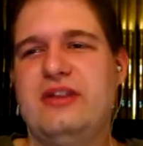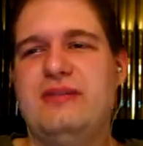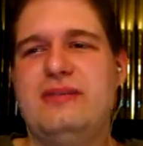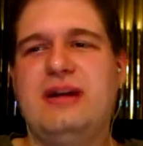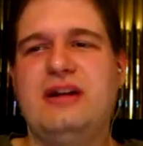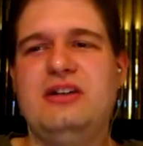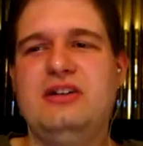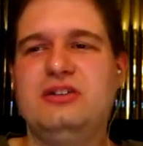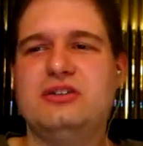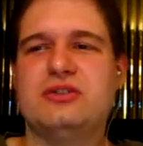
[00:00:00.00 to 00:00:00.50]
than
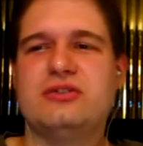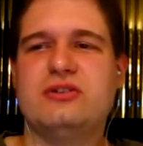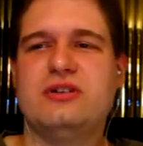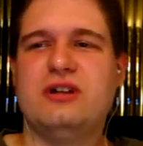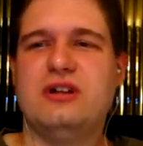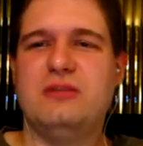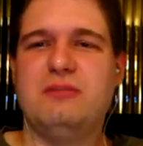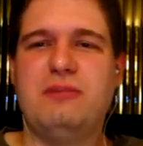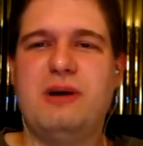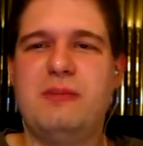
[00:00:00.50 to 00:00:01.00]
my
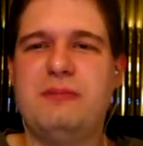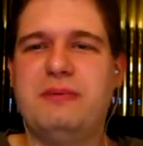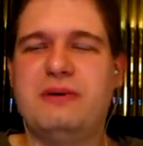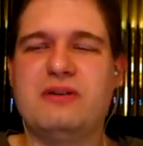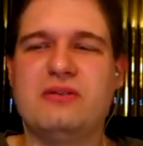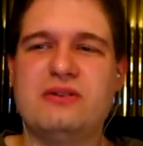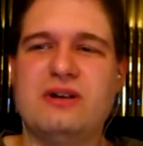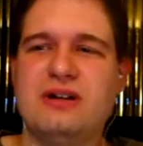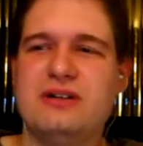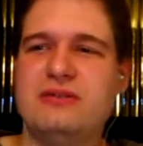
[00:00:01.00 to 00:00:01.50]
usual bump
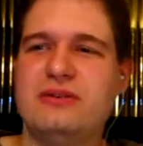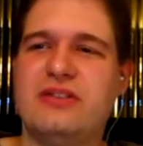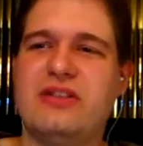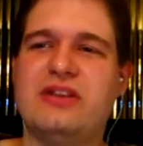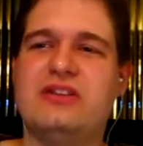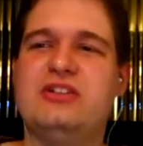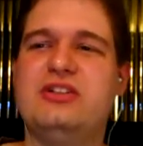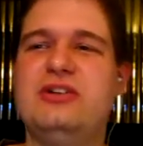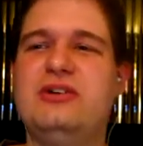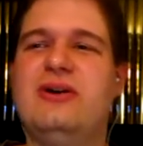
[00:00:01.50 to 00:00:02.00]
and run with
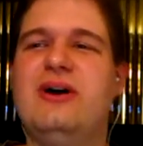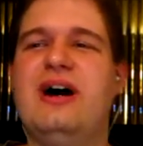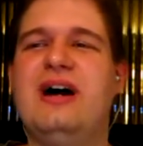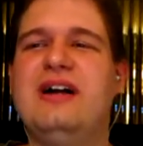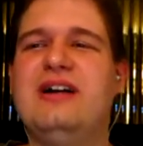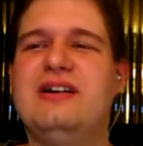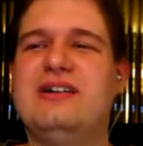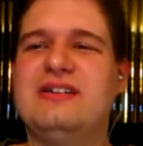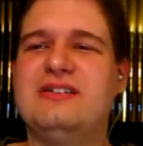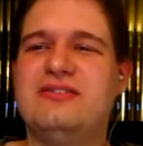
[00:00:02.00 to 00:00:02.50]
a
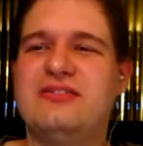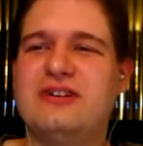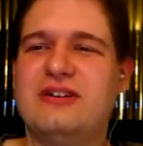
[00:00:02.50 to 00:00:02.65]
2-iron